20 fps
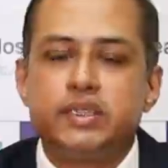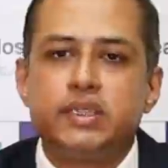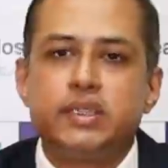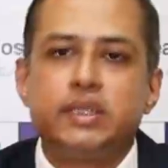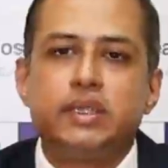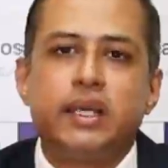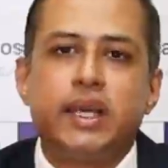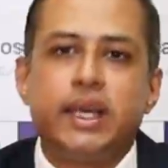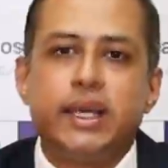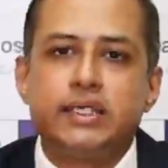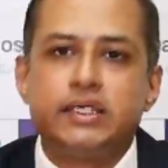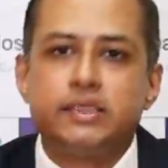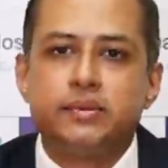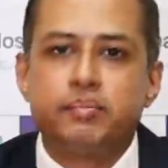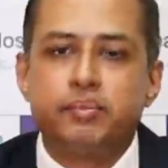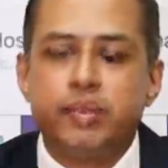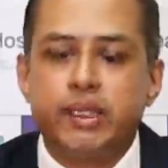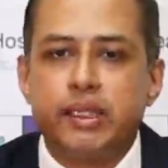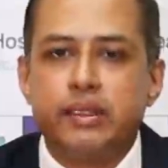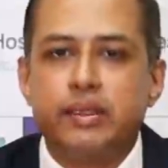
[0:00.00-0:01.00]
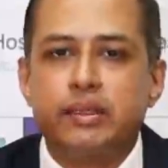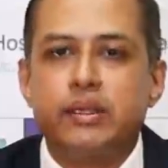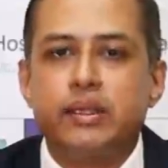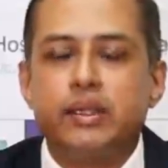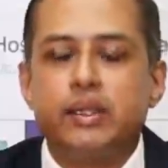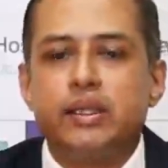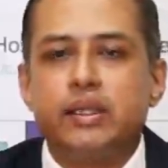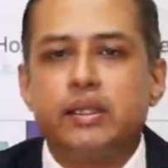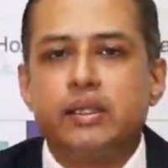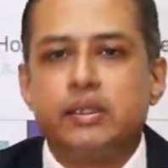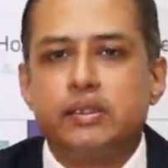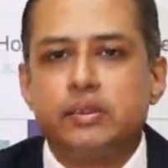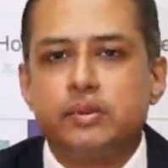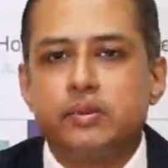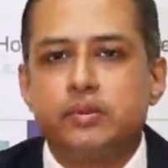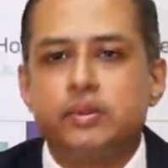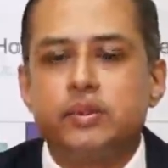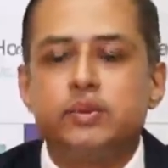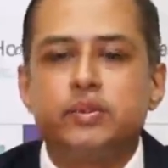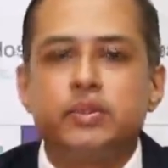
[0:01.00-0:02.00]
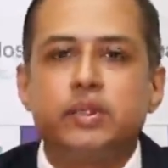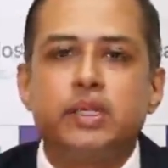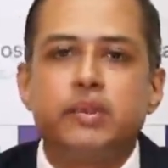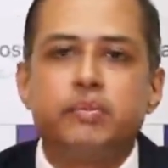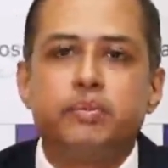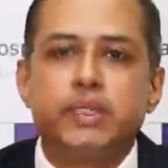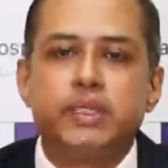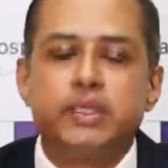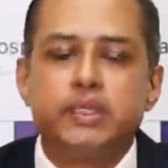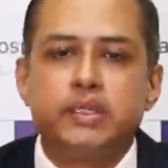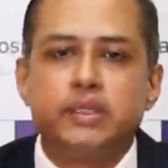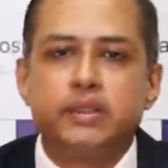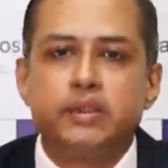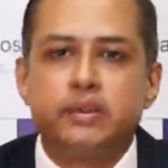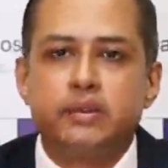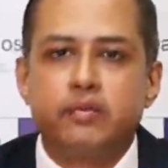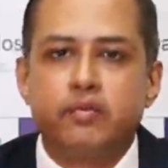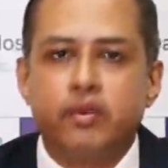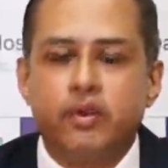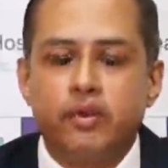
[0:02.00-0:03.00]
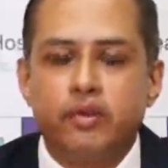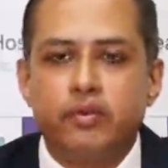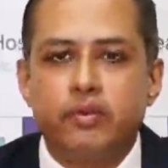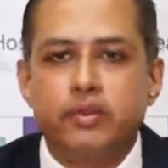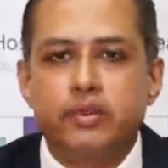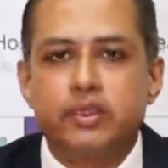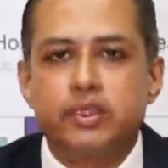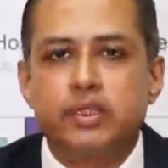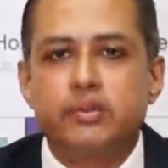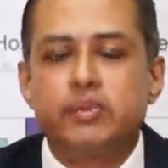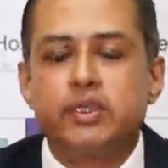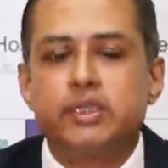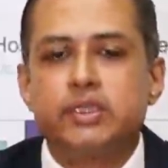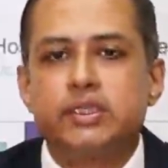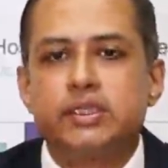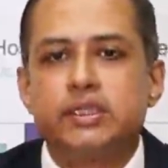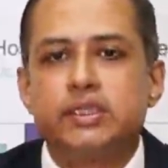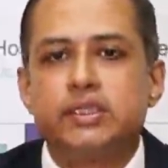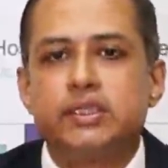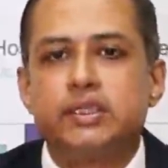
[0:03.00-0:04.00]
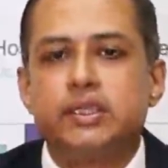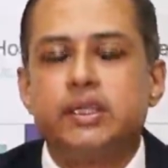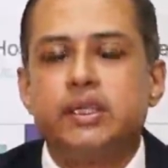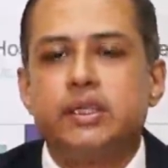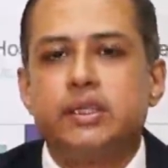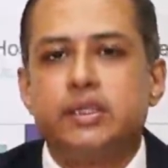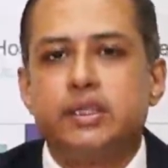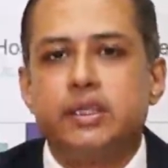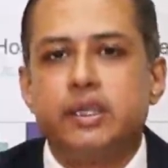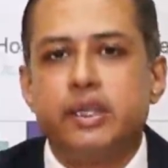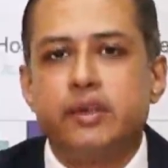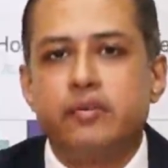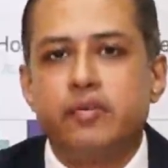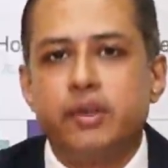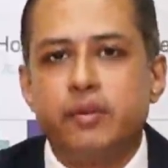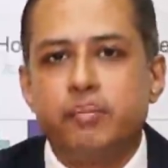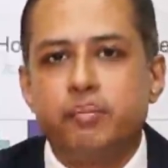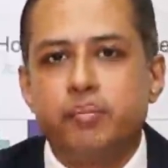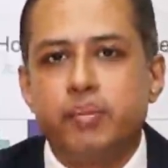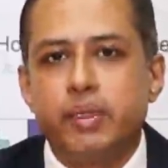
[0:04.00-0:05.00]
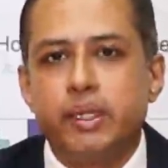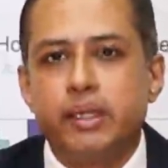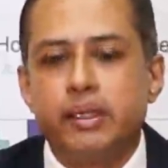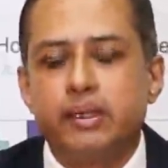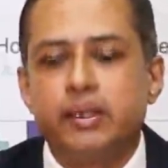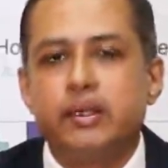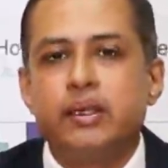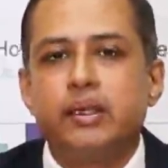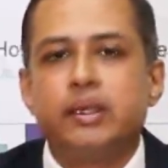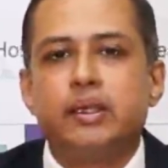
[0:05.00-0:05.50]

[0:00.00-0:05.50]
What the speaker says: it as pain. So usually patient walk for some distance, they develop pain,